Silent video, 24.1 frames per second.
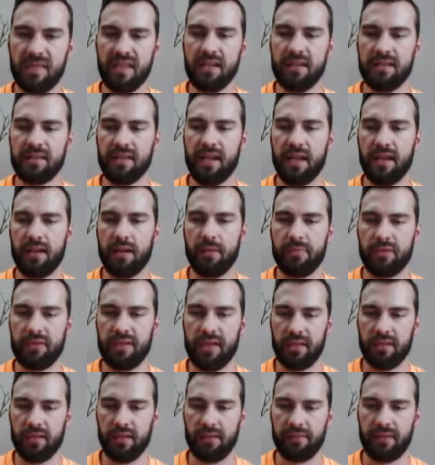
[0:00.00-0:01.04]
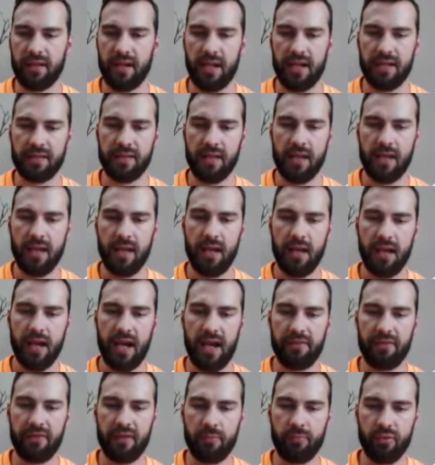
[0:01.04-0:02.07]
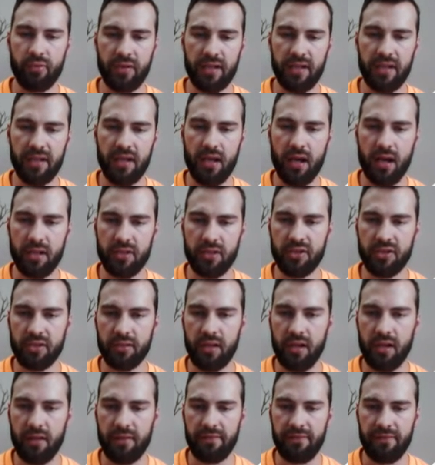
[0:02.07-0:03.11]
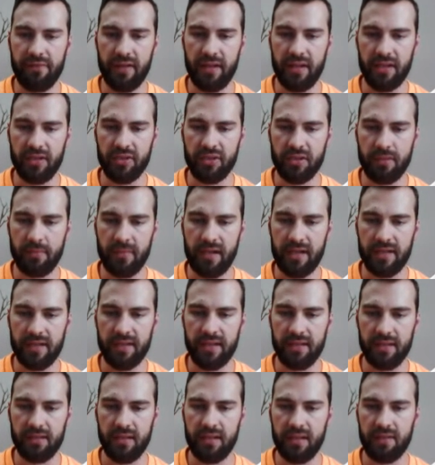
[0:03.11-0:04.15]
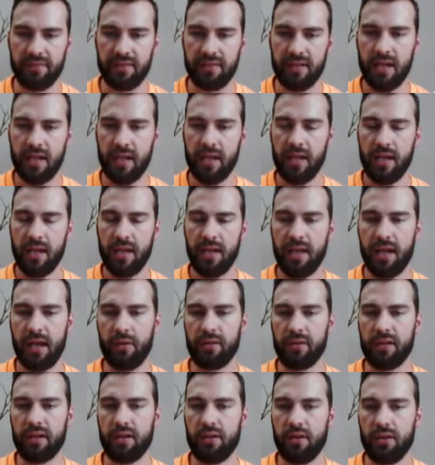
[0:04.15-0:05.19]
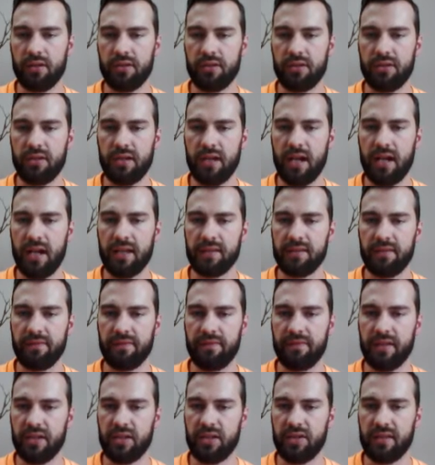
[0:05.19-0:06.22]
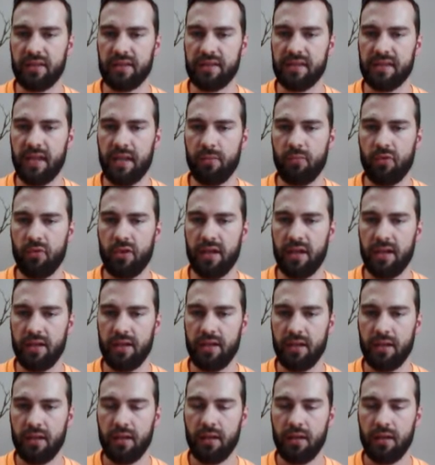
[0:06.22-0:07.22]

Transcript: Stand up your deadlift, guys. I have a pretty nonchalant finish to my deadlift, and I would encourage you guys to finish the same way,